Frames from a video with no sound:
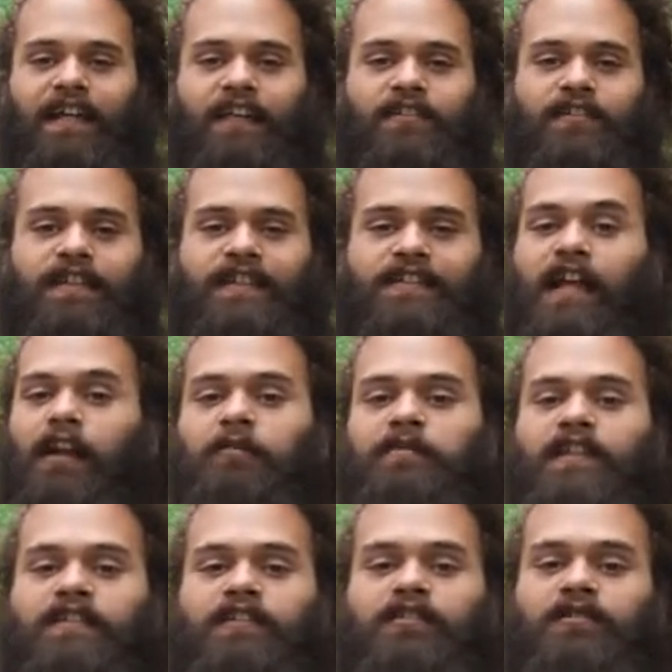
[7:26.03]
So this helps
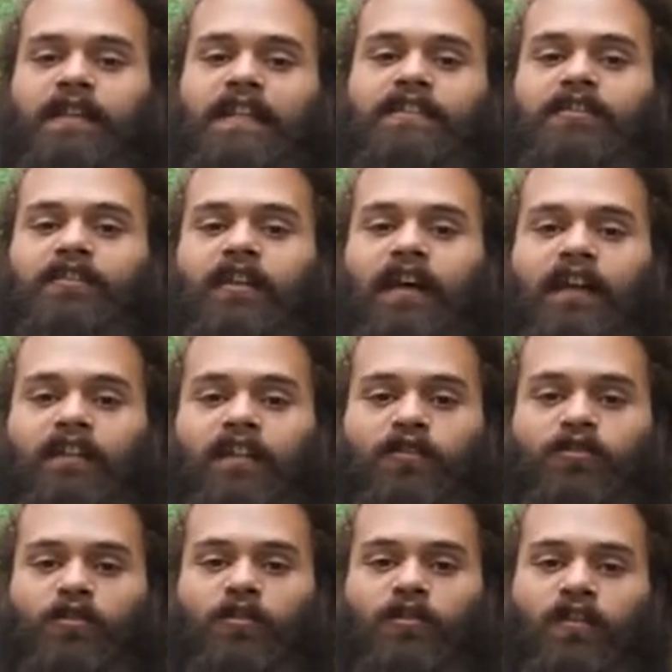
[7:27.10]
us to integrate the
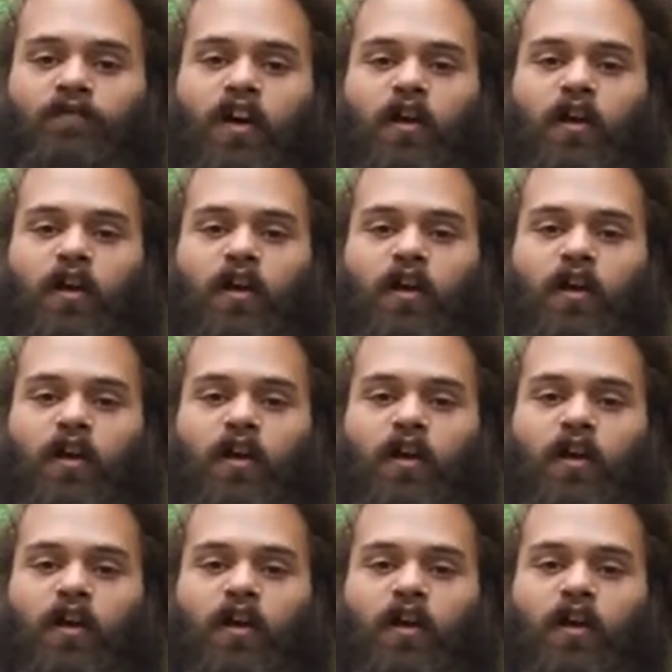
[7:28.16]
truth of